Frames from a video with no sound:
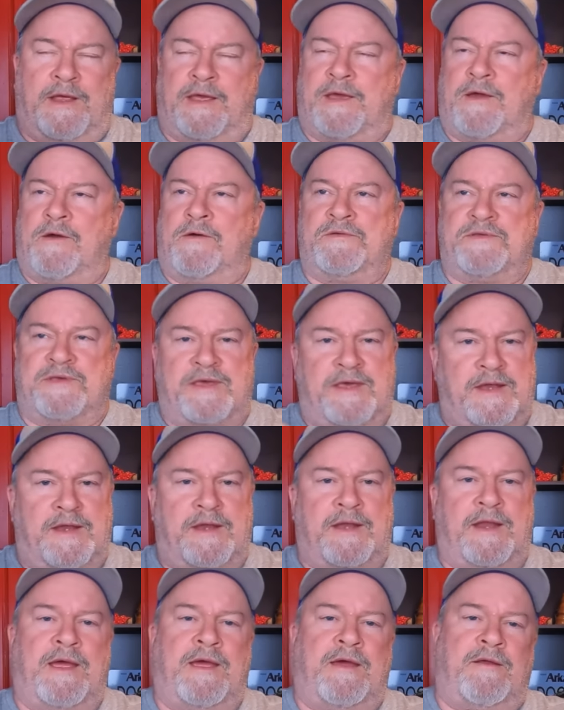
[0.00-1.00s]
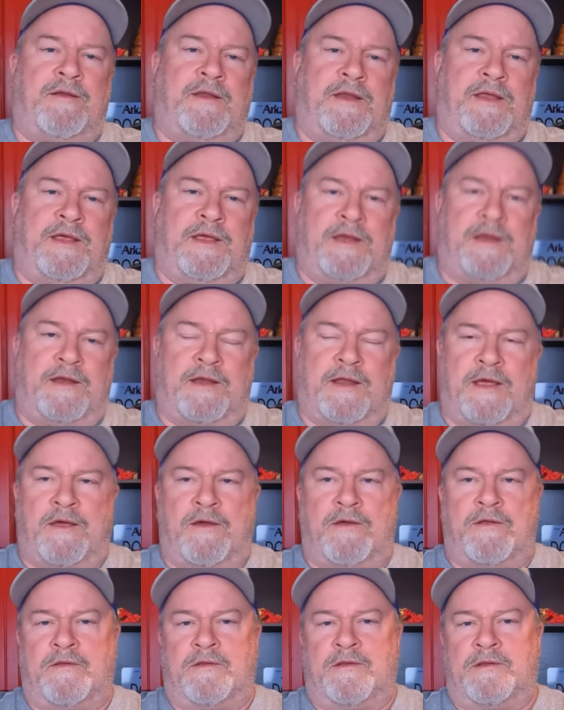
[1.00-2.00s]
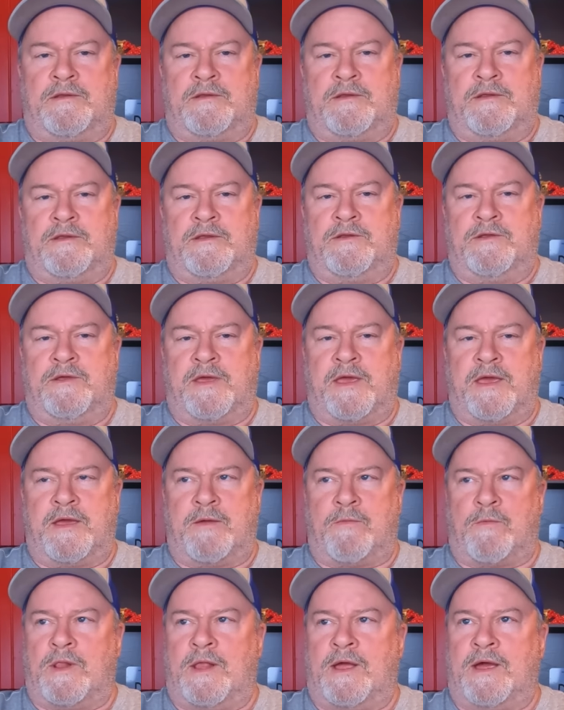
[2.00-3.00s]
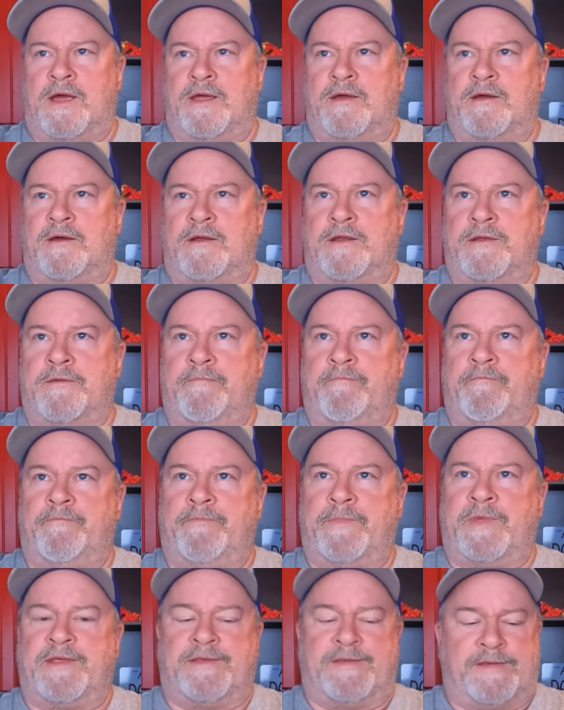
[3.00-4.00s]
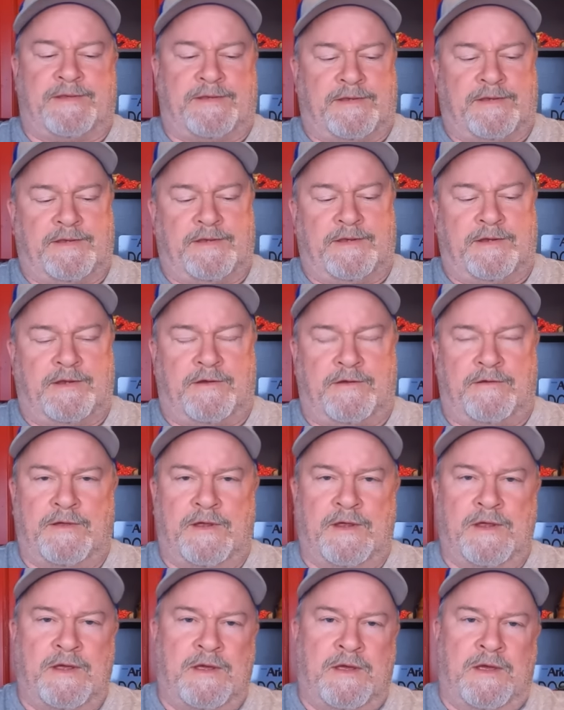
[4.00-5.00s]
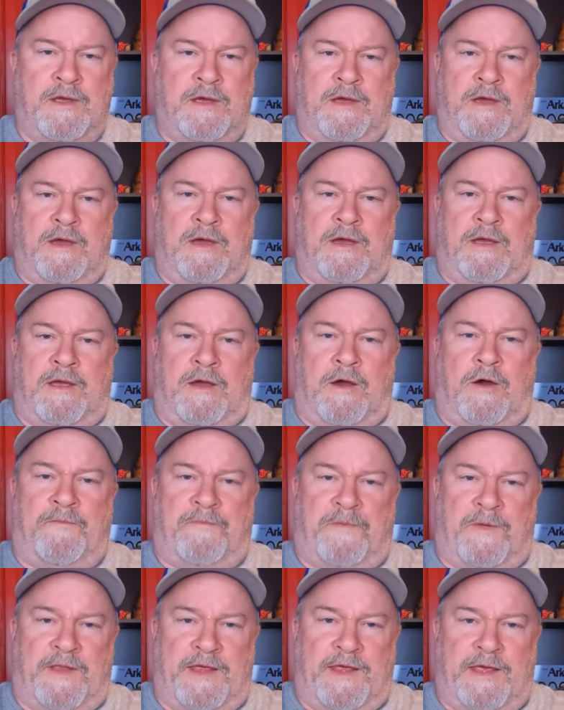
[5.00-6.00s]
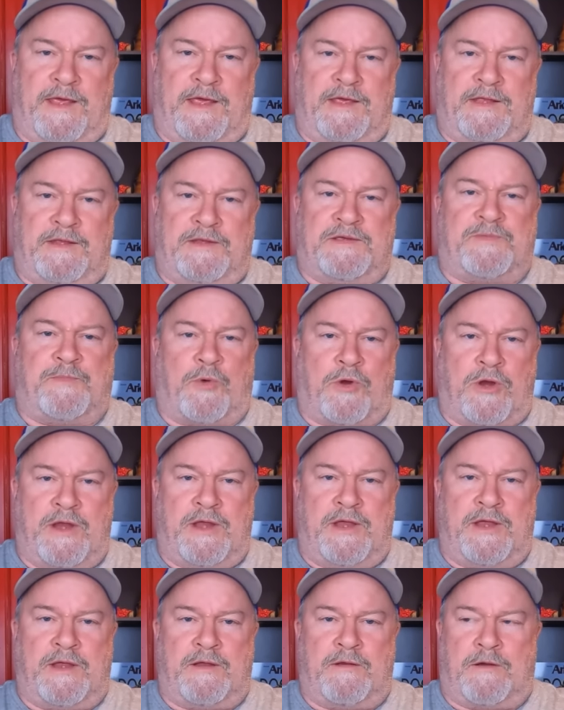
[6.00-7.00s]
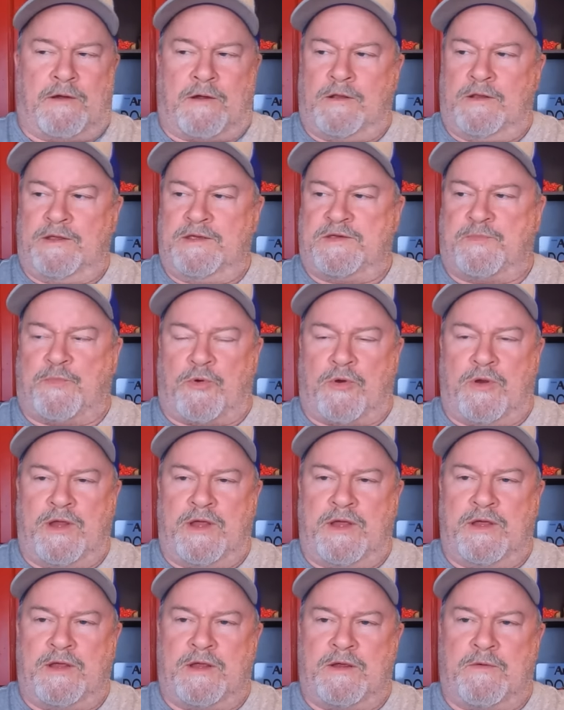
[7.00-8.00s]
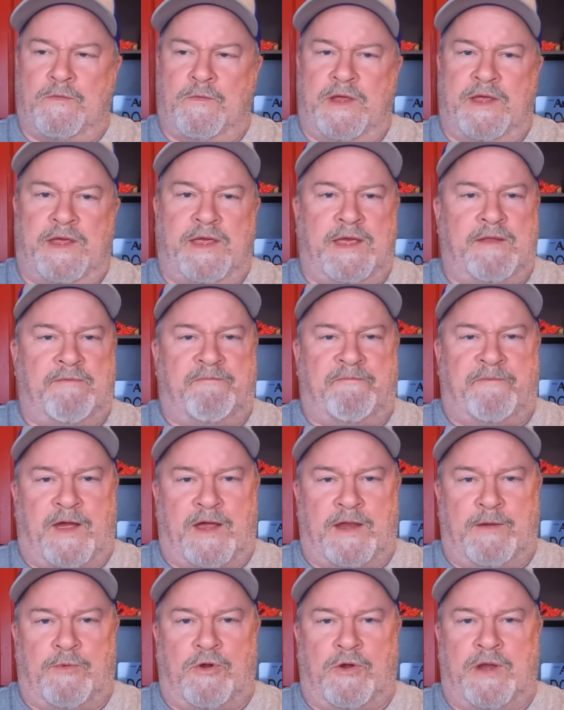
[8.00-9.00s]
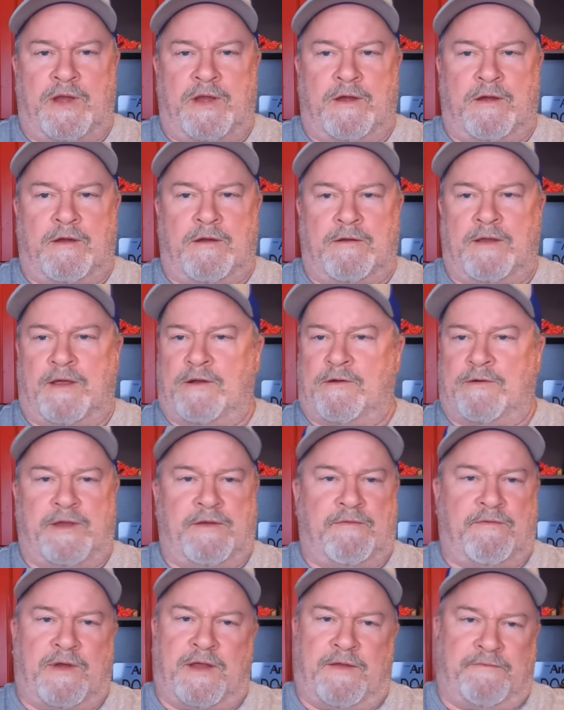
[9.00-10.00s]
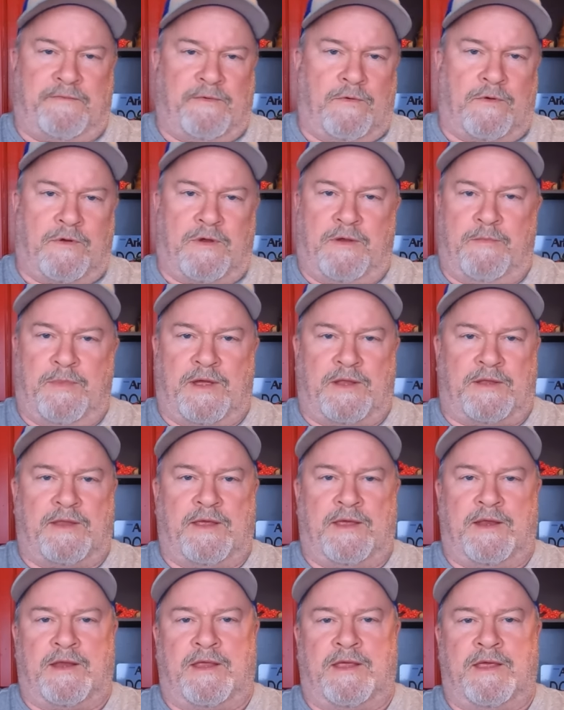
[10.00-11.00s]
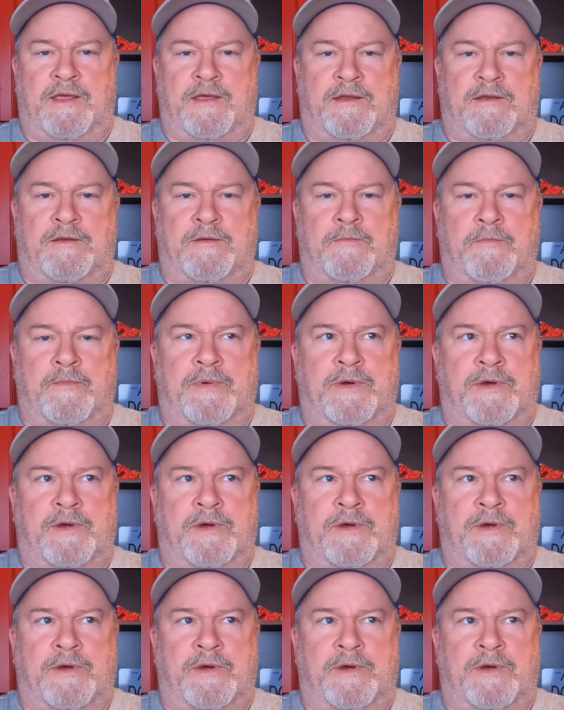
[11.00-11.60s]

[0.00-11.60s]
It goes in and out and in and out, and, and you can't rely on it. That's, you know, hopefully in the spring, early spring, we get fiber here, and I'll never have to worry about that again.